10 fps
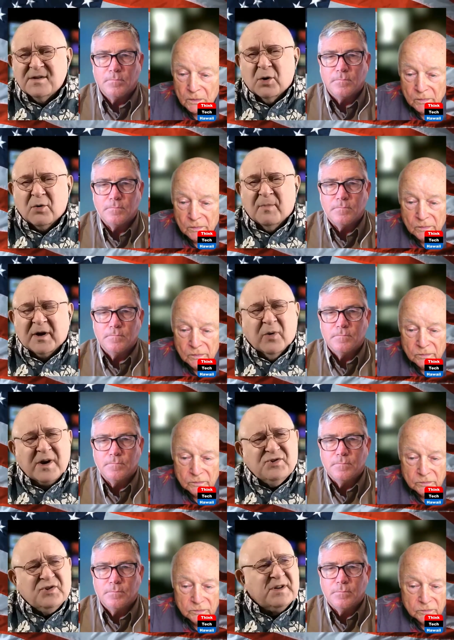Speaker 1: So my
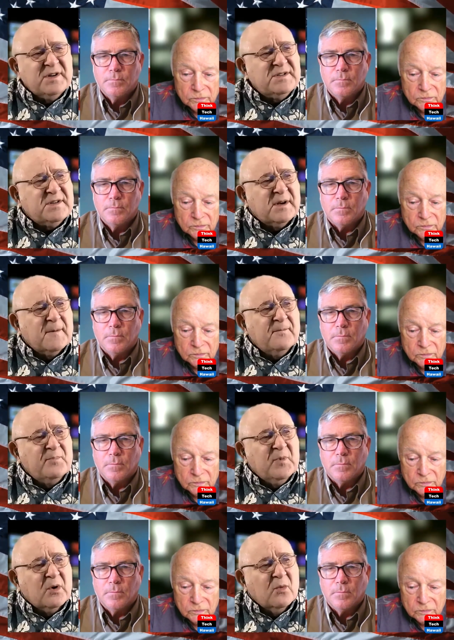question is,
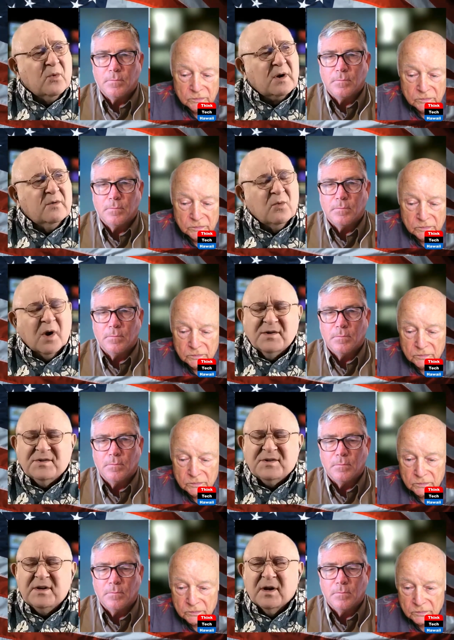um, you know, what what
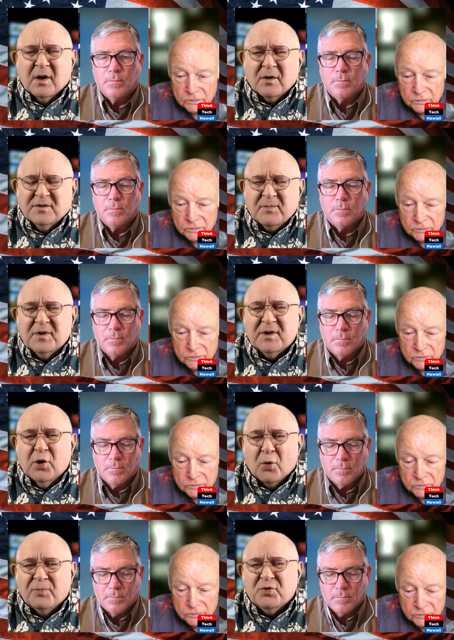does he ultimately
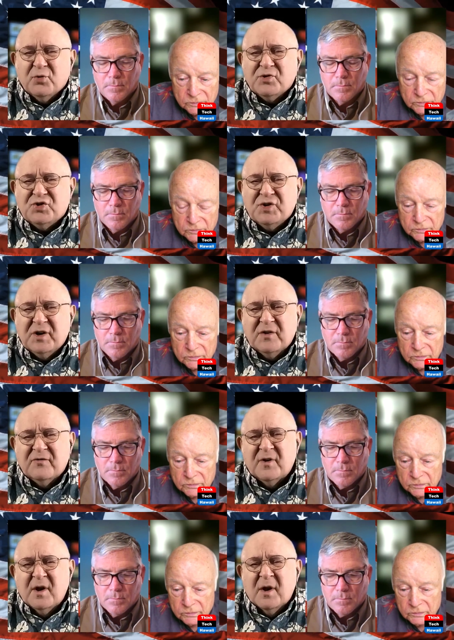hope to
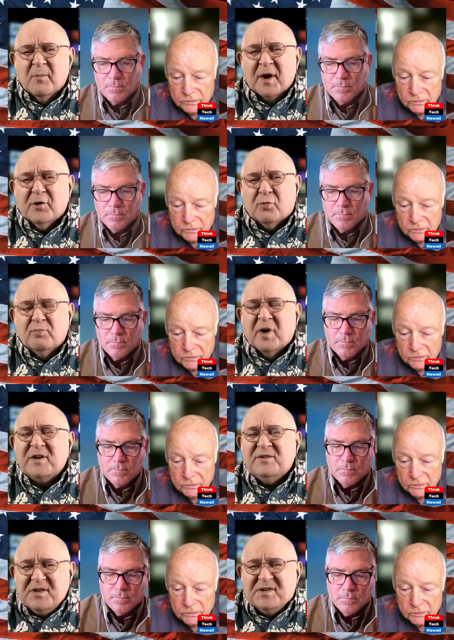achieve by by
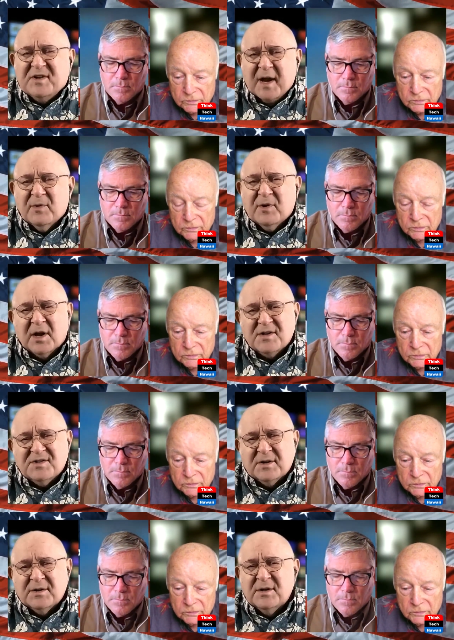
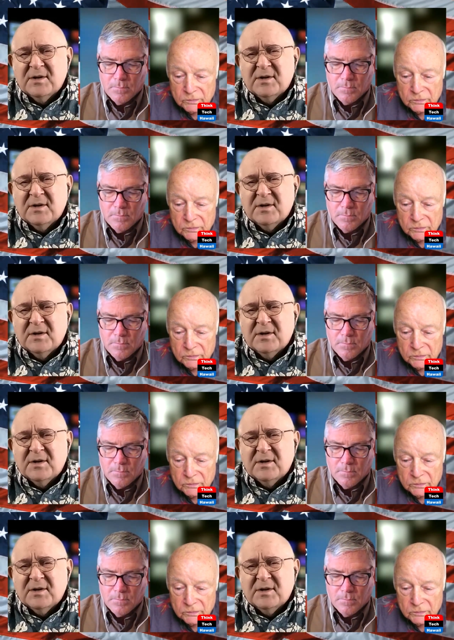destabilizing